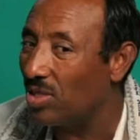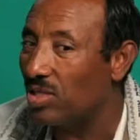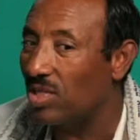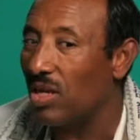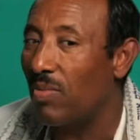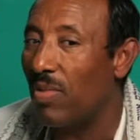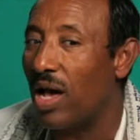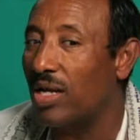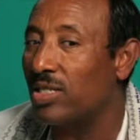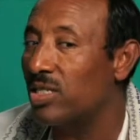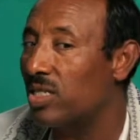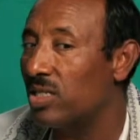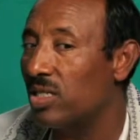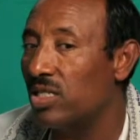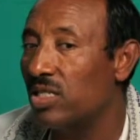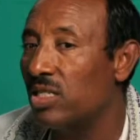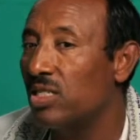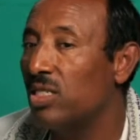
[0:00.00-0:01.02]
them as a
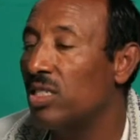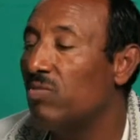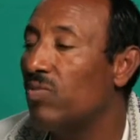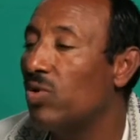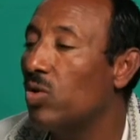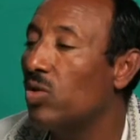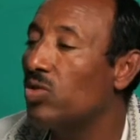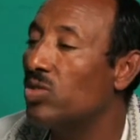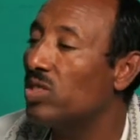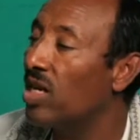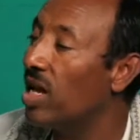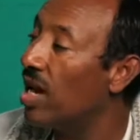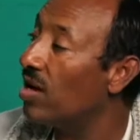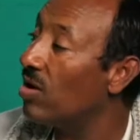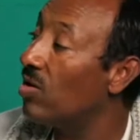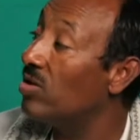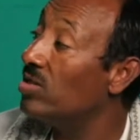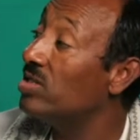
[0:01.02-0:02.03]
citizen because they
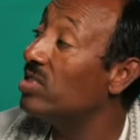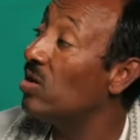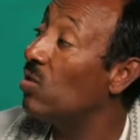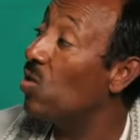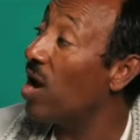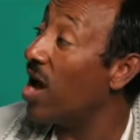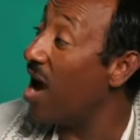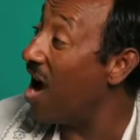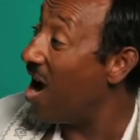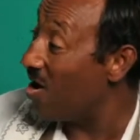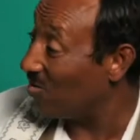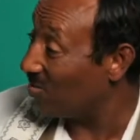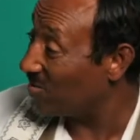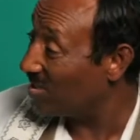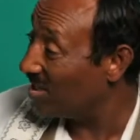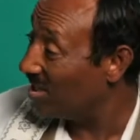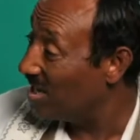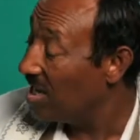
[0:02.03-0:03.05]
are on the way
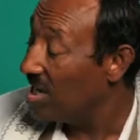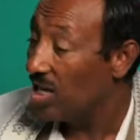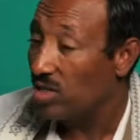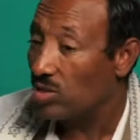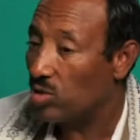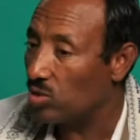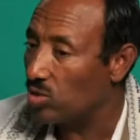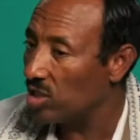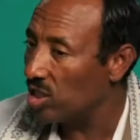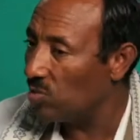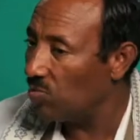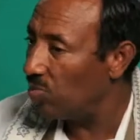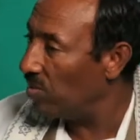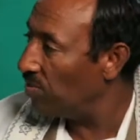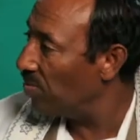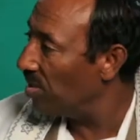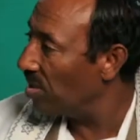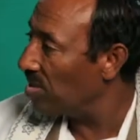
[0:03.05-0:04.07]
out. So these
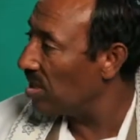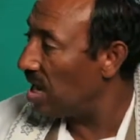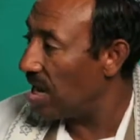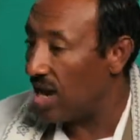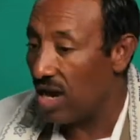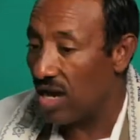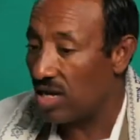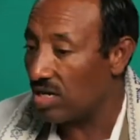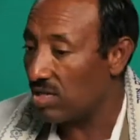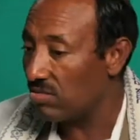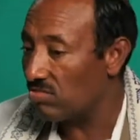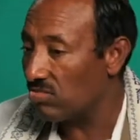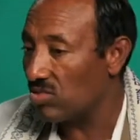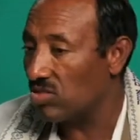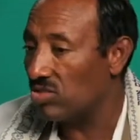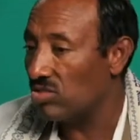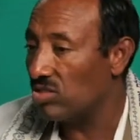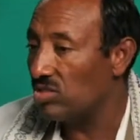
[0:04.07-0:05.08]
people, they are uh,
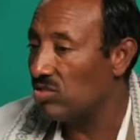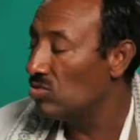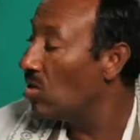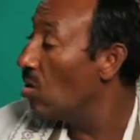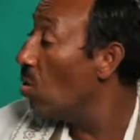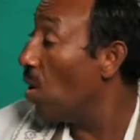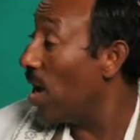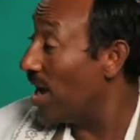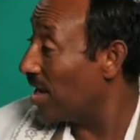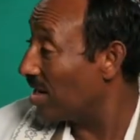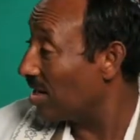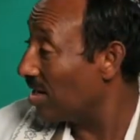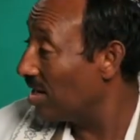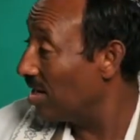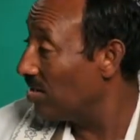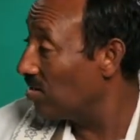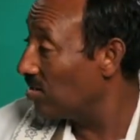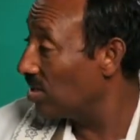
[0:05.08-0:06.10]
nowhere.
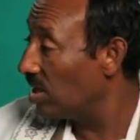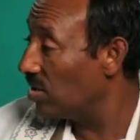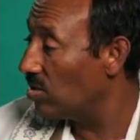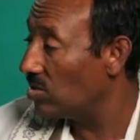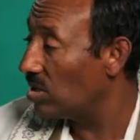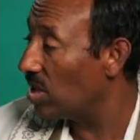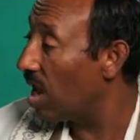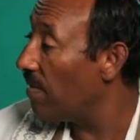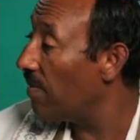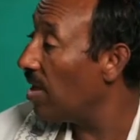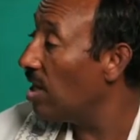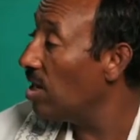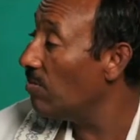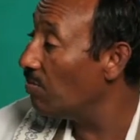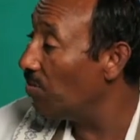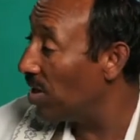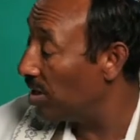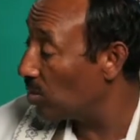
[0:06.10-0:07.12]
You know, they don't have
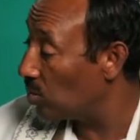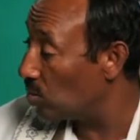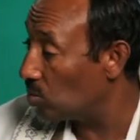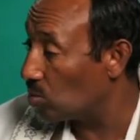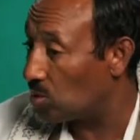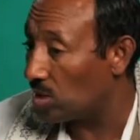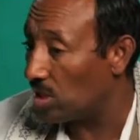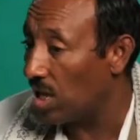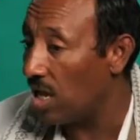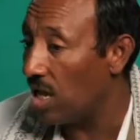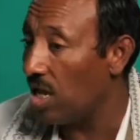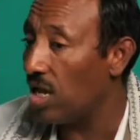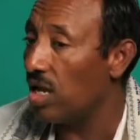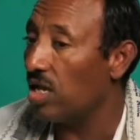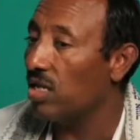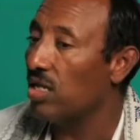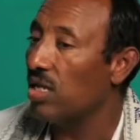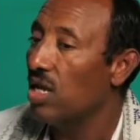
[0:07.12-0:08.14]
any place to
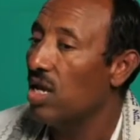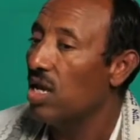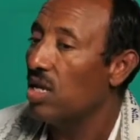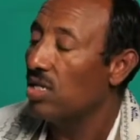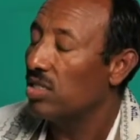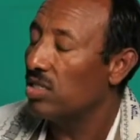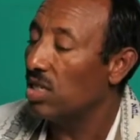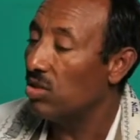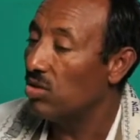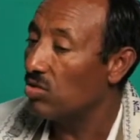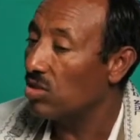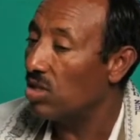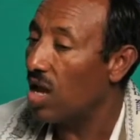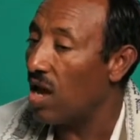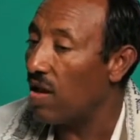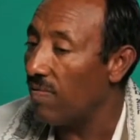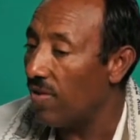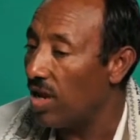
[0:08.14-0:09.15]
stay and they don't
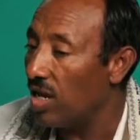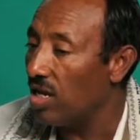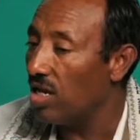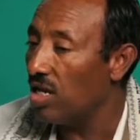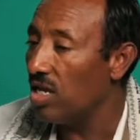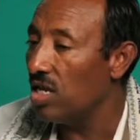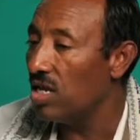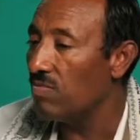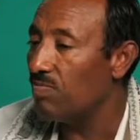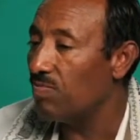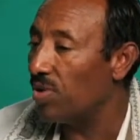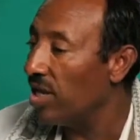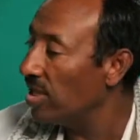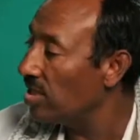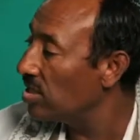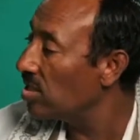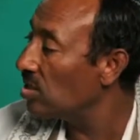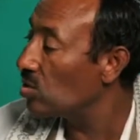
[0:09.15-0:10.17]
have any
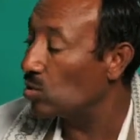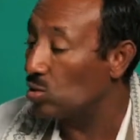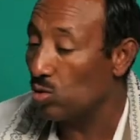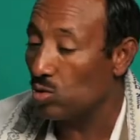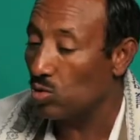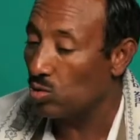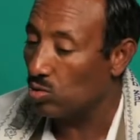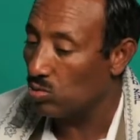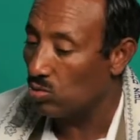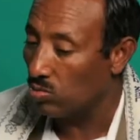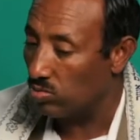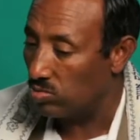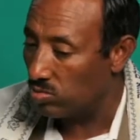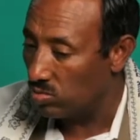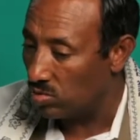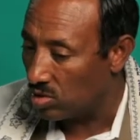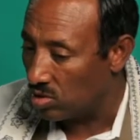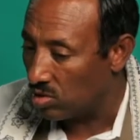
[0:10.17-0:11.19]
places to
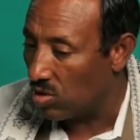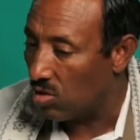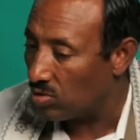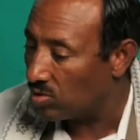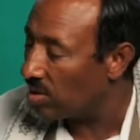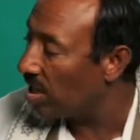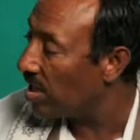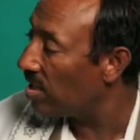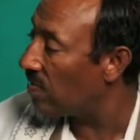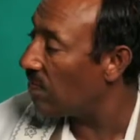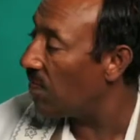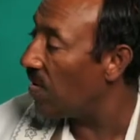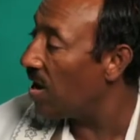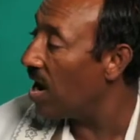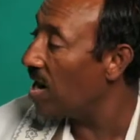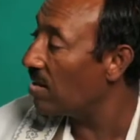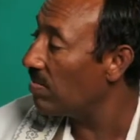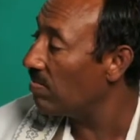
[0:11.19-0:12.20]
grow their
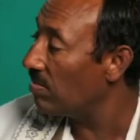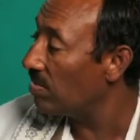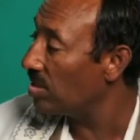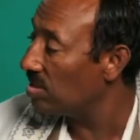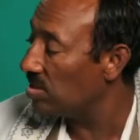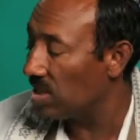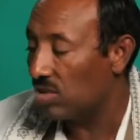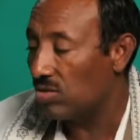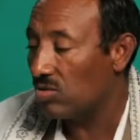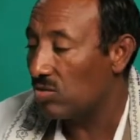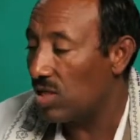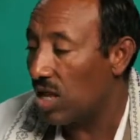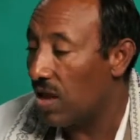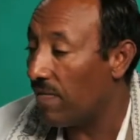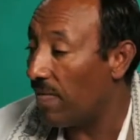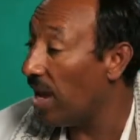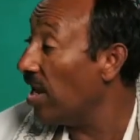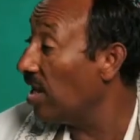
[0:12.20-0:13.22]
farm and they don't
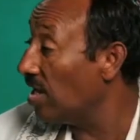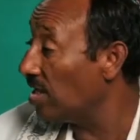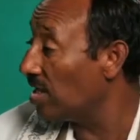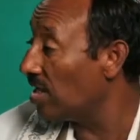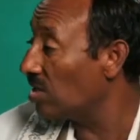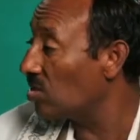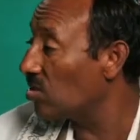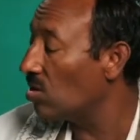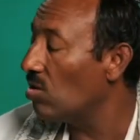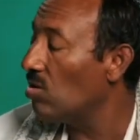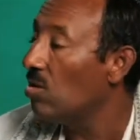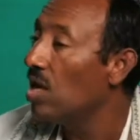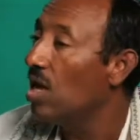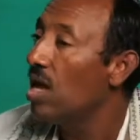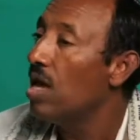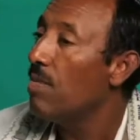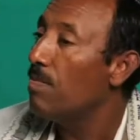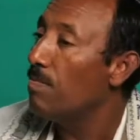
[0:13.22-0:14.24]
have anything. So
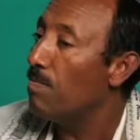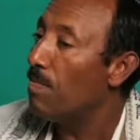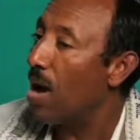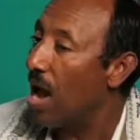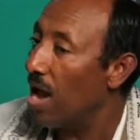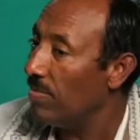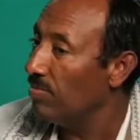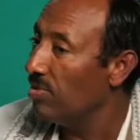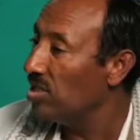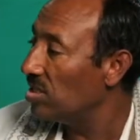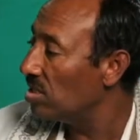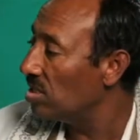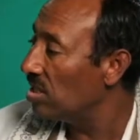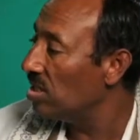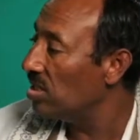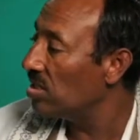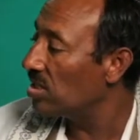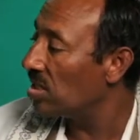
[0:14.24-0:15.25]
my
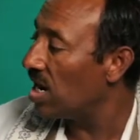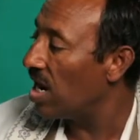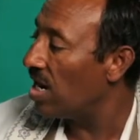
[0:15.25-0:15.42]
ministry is